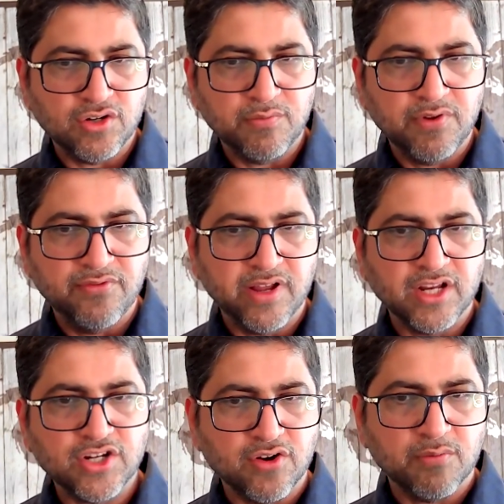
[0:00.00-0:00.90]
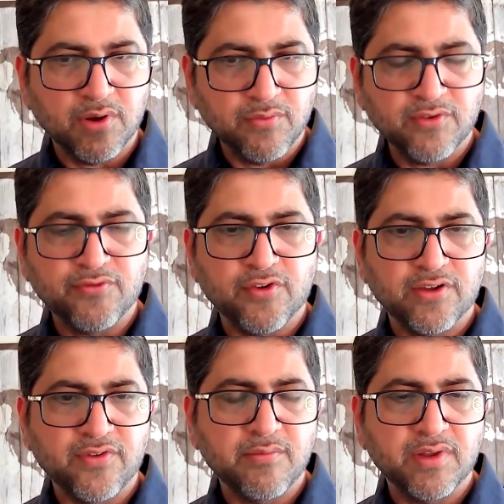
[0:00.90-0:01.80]
should be very short, between
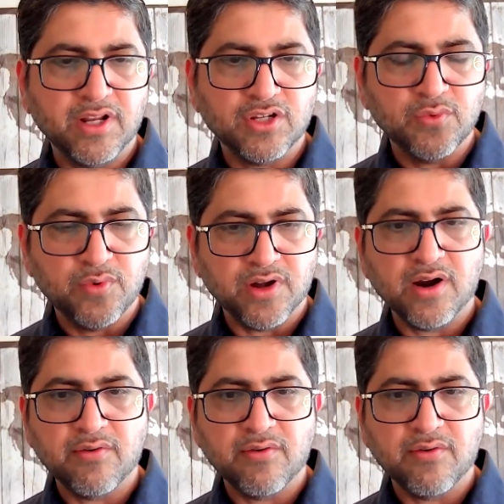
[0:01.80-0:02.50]
45 minutes to 1